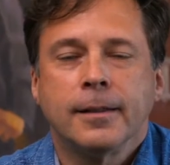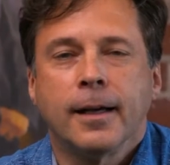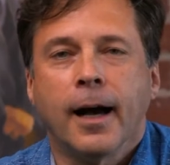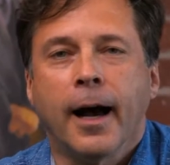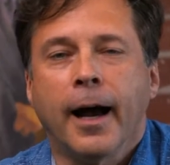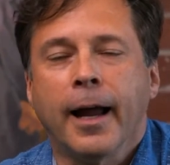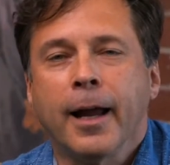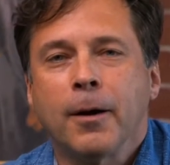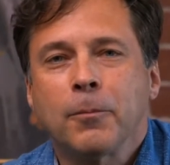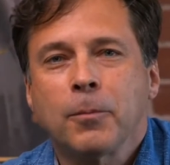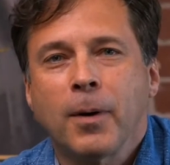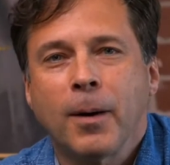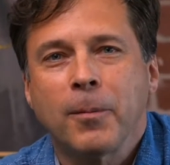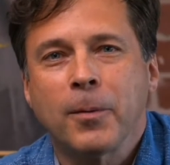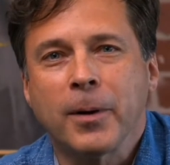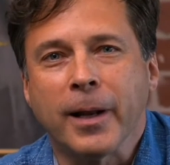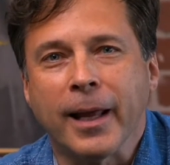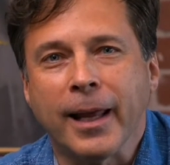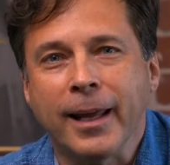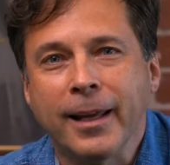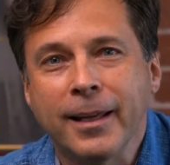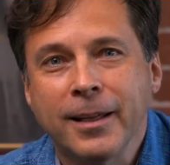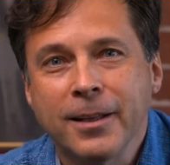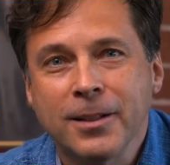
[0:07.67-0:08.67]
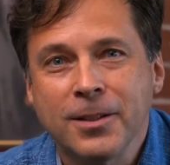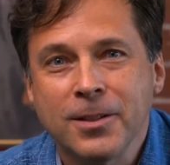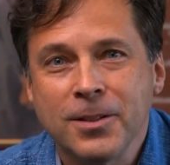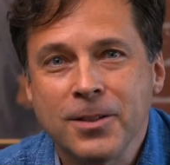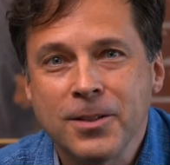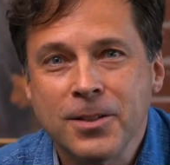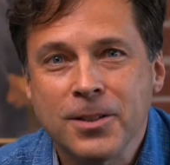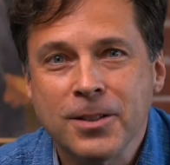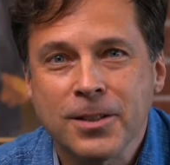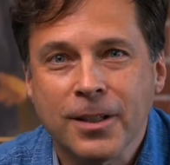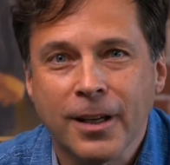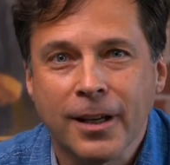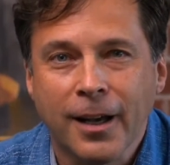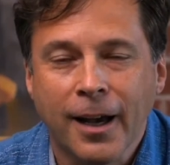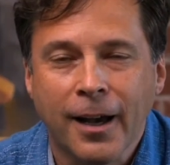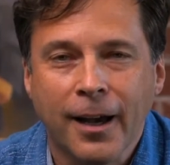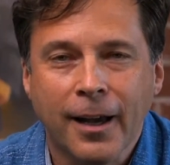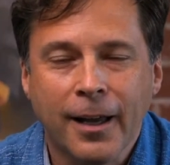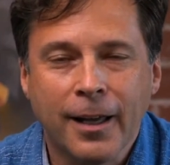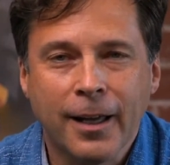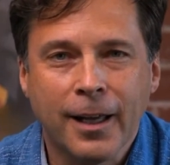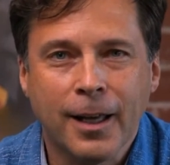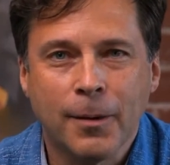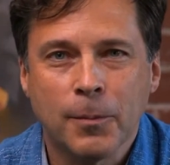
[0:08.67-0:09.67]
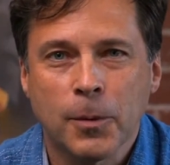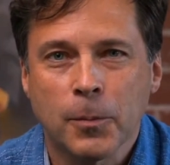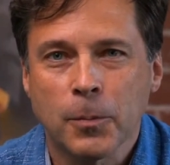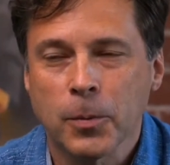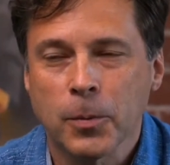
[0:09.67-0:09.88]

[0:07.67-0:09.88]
Hi, I'm Robert Akins. I am a